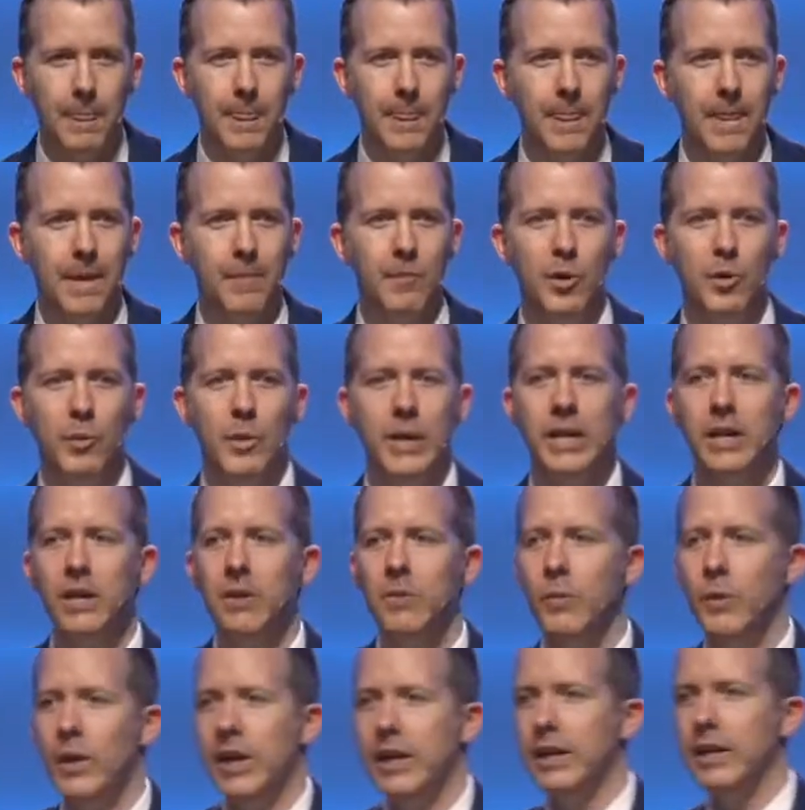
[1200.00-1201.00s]
I mean, we can
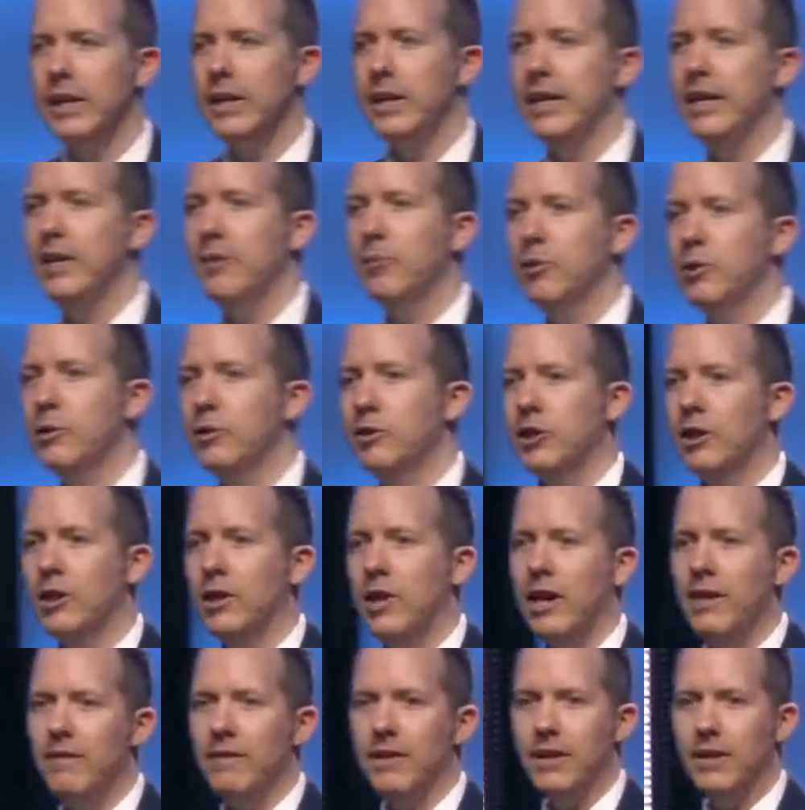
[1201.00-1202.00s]
read in Hebrews
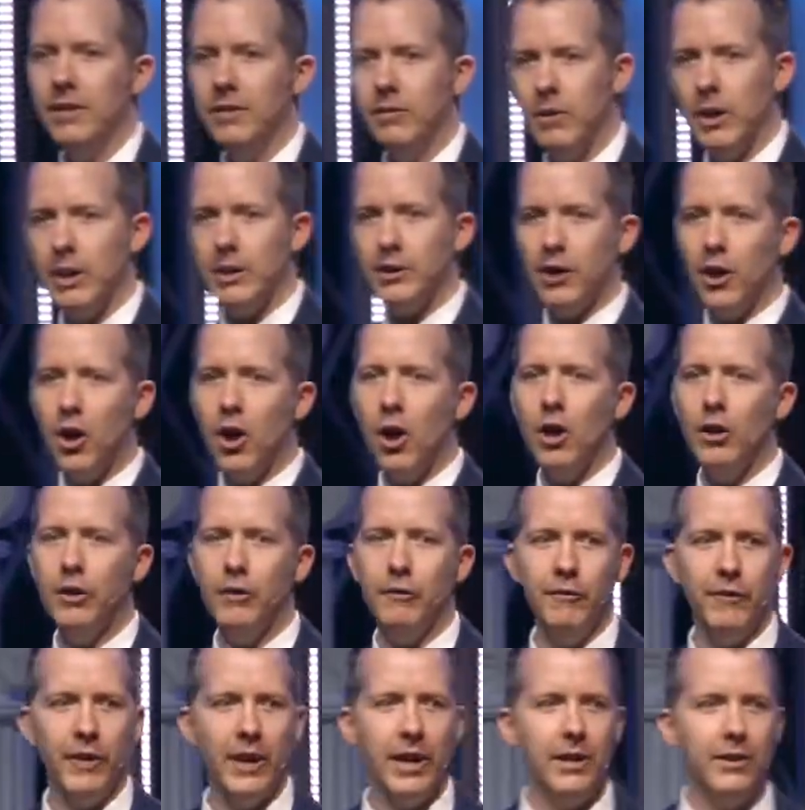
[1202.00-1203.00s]
11, right, the hall of
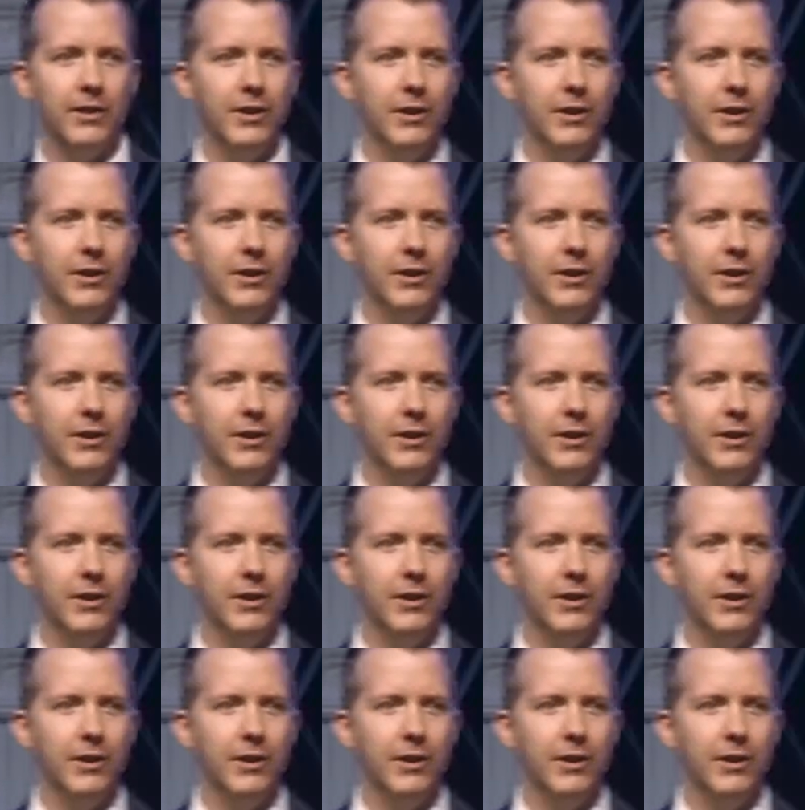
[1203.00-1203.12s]
faith.